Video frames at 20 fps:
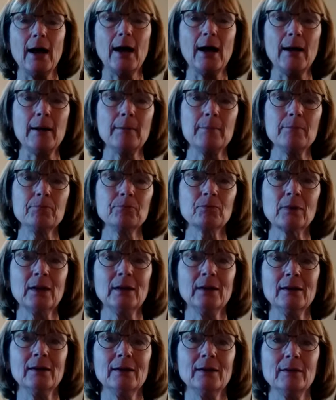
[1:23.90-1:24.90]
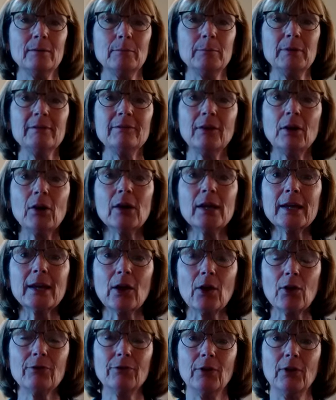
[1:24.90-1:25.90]
Um, be very
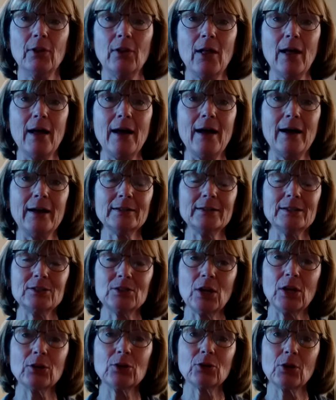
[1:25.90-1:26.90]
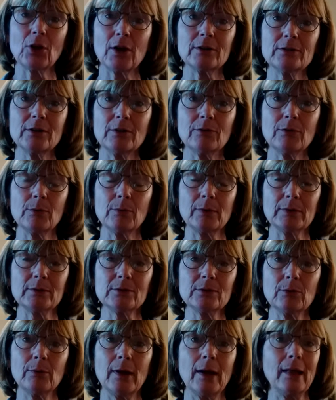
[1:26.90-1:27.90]
careful uh, to check your cards every
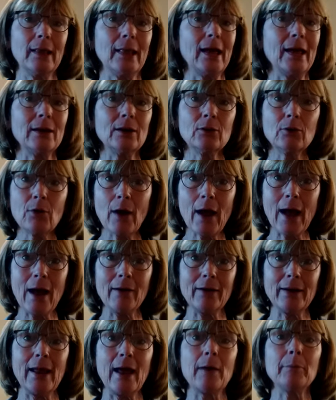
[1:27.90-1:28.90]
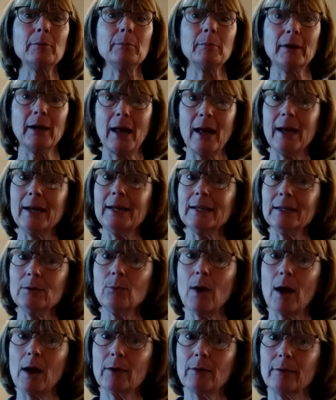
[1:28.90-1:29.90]
once in a while. I don't know how it happened, but I did
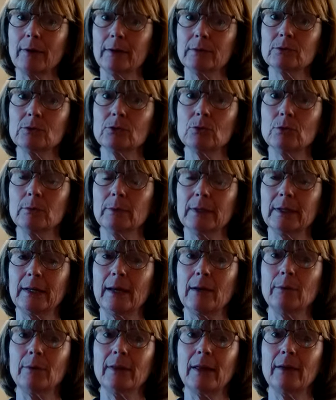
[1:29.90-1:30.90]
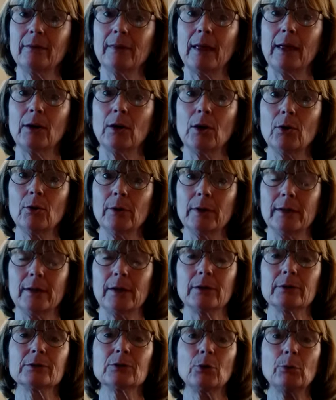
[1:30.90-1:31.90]
walk around school one day without that O in
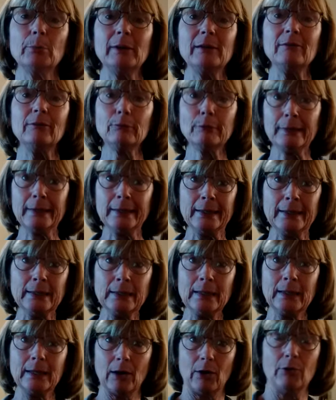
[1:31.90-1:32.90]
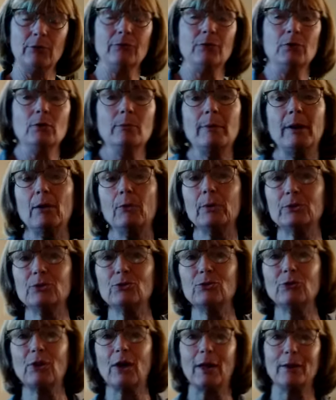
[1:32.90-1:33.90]
there. So be really careful about what
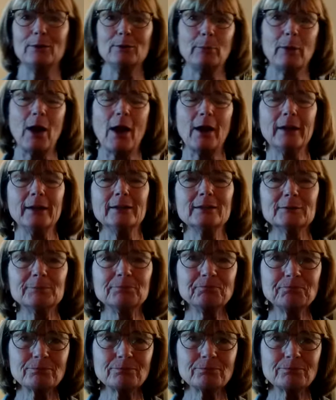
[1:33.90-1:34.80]
you've got in pockets.